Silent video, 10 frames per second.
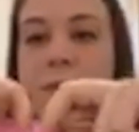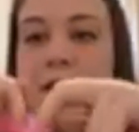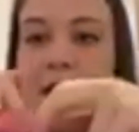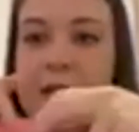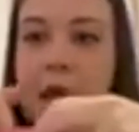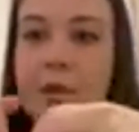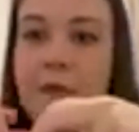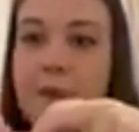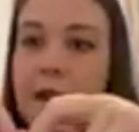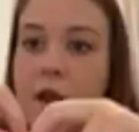put that down
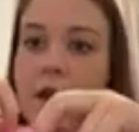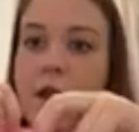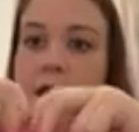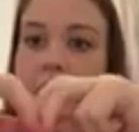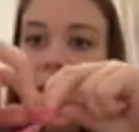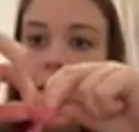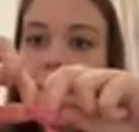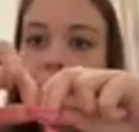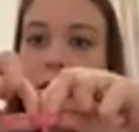in there, and then